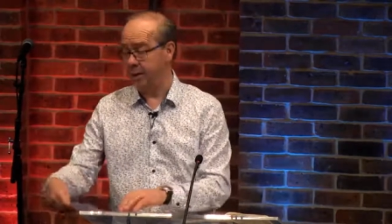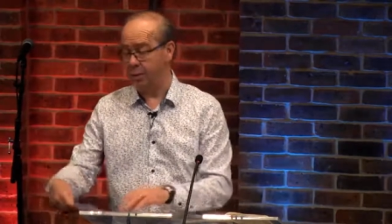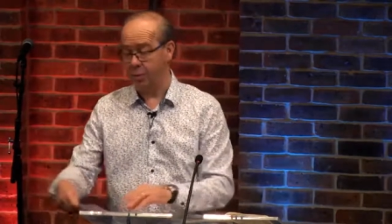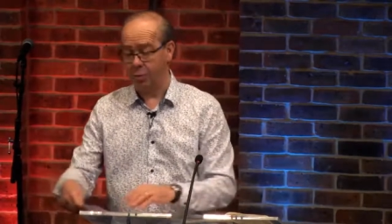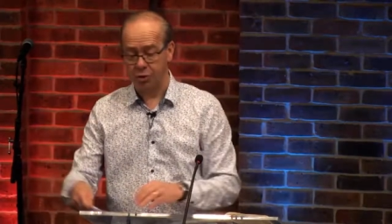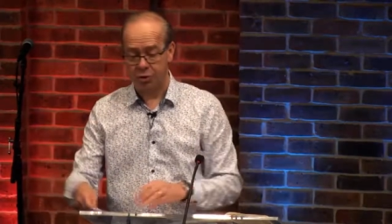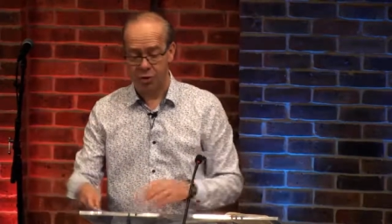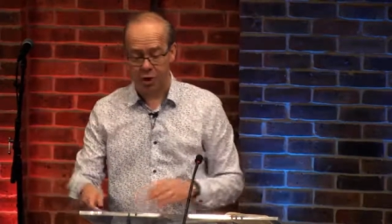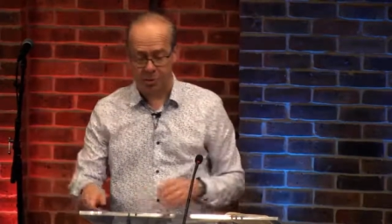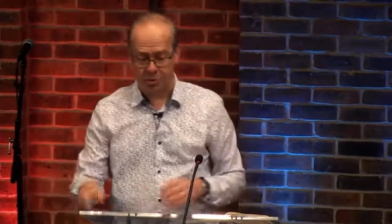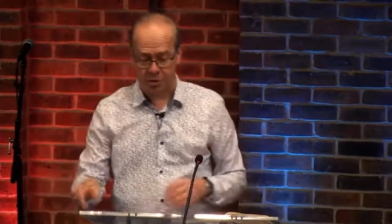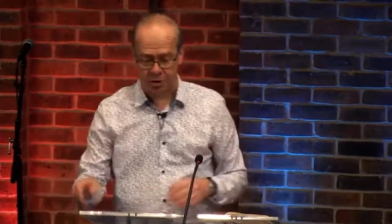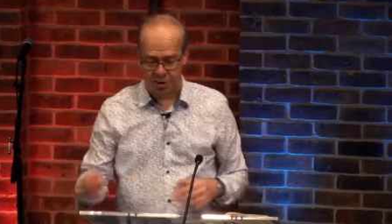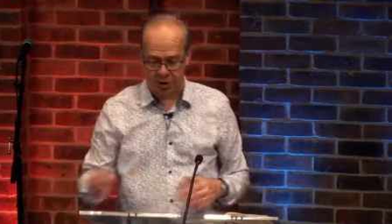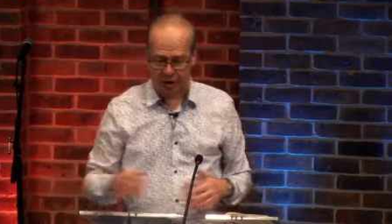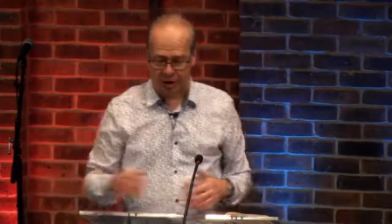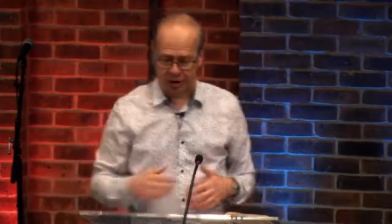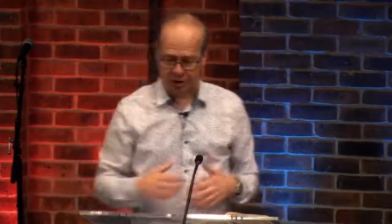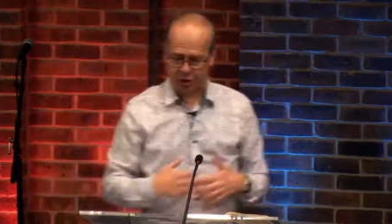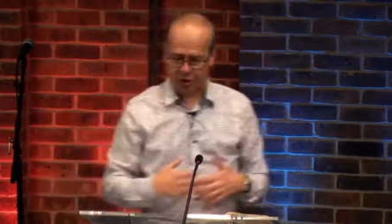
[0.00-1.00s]
It wasn't a
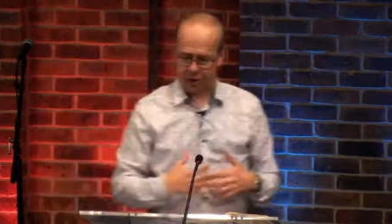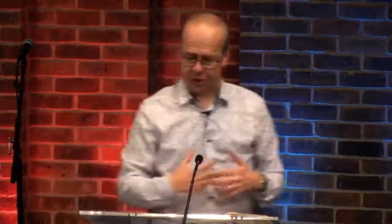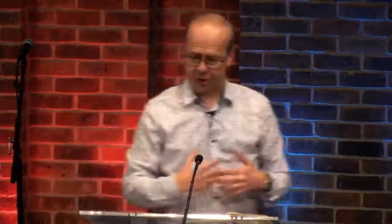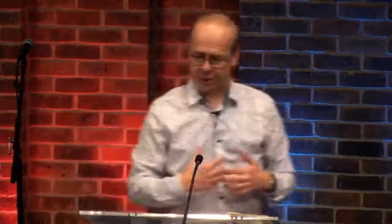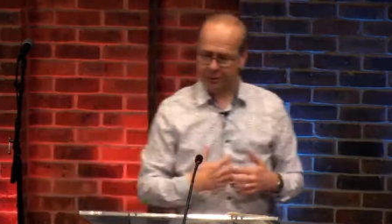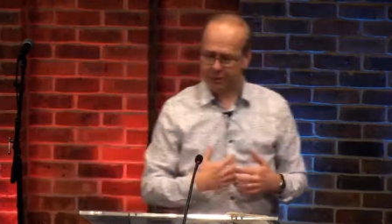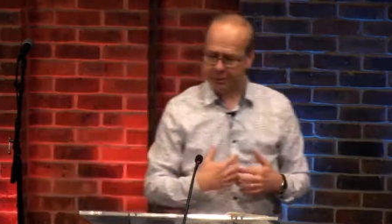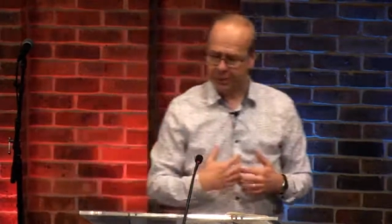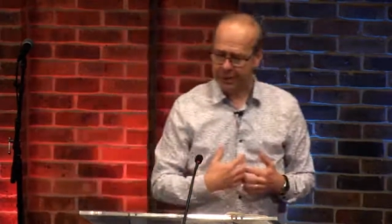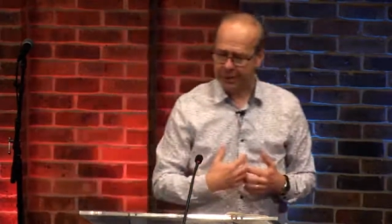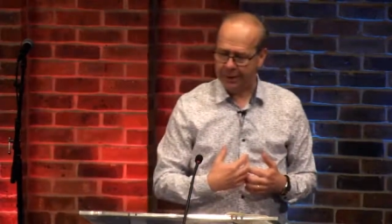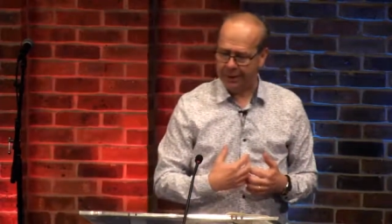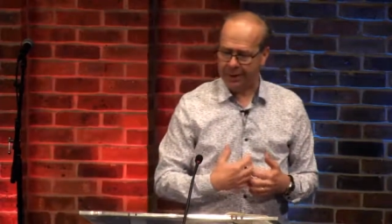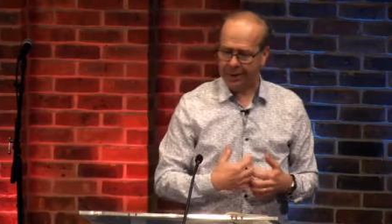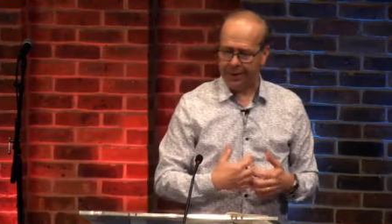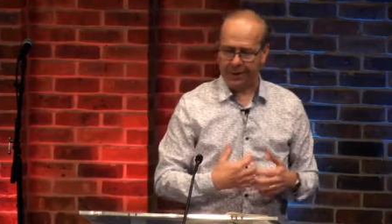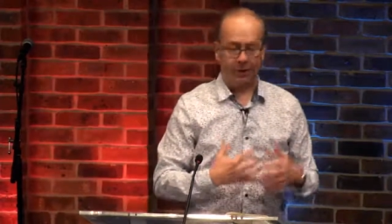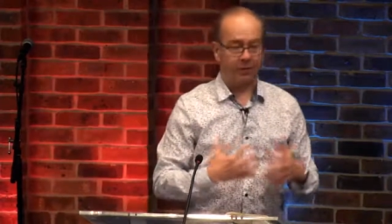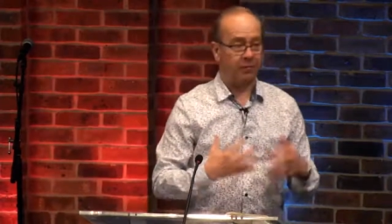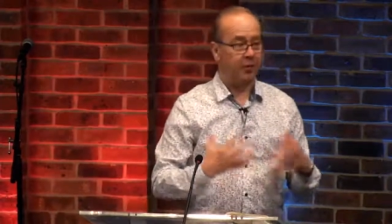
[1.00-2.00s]
prediction
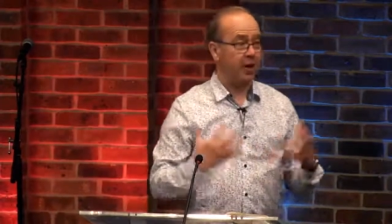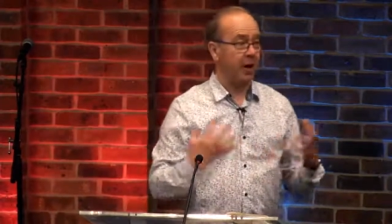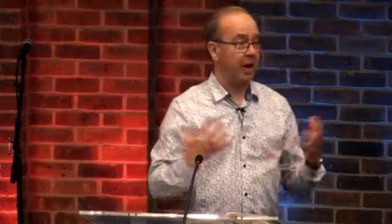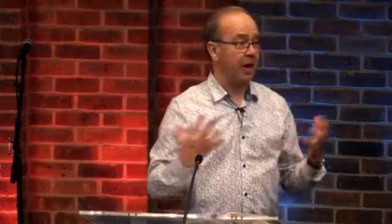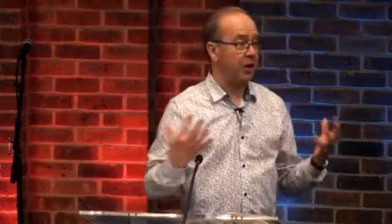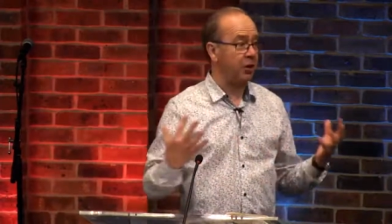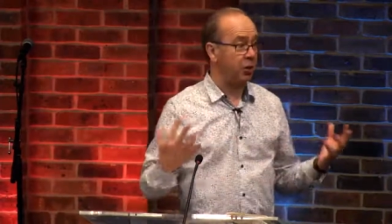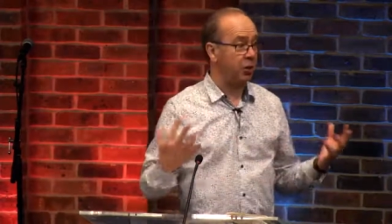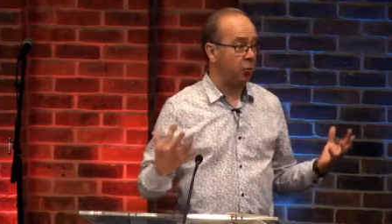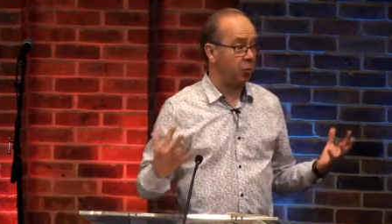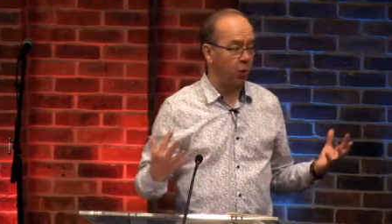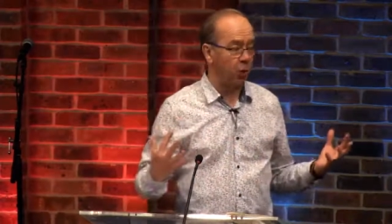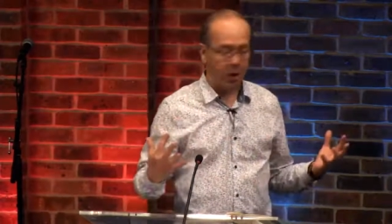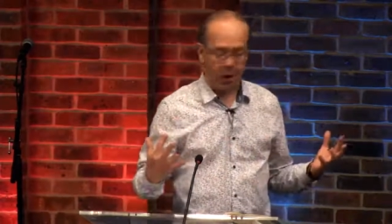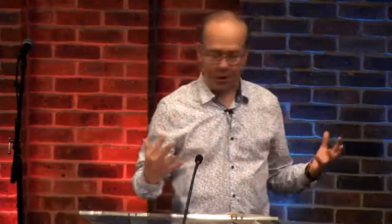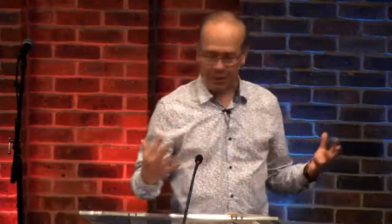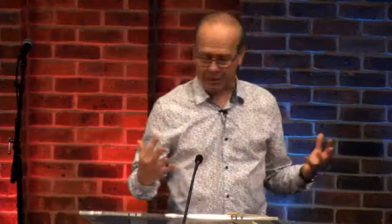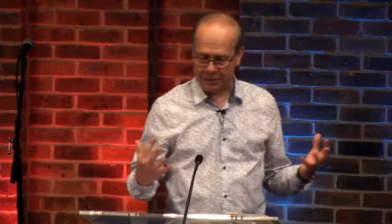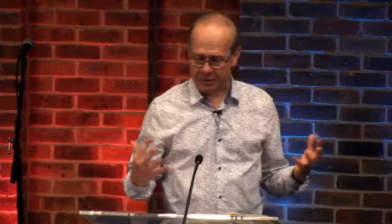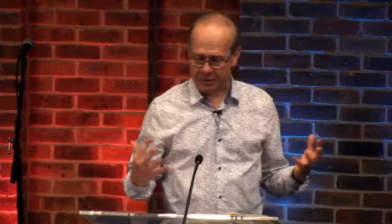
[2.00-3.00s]
of the end of the
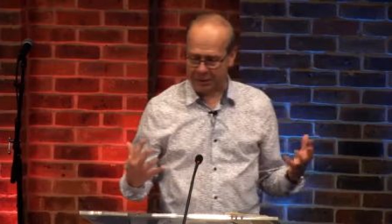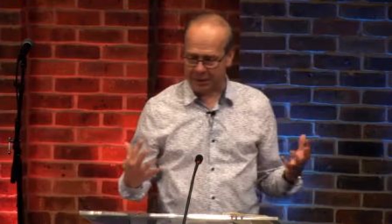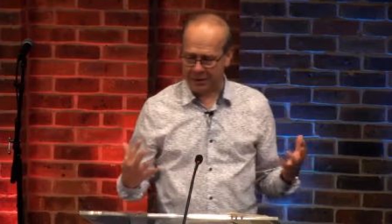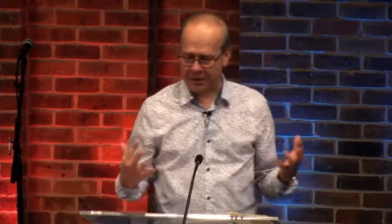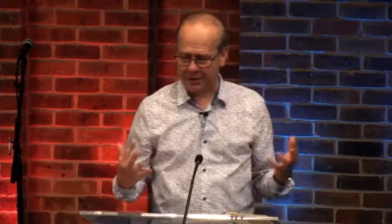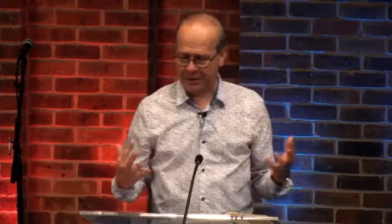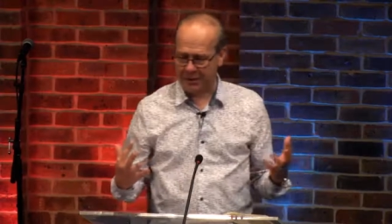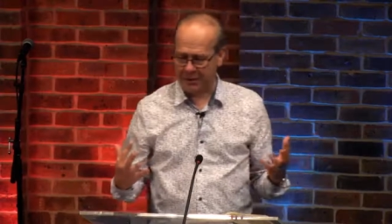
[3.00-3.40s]
world,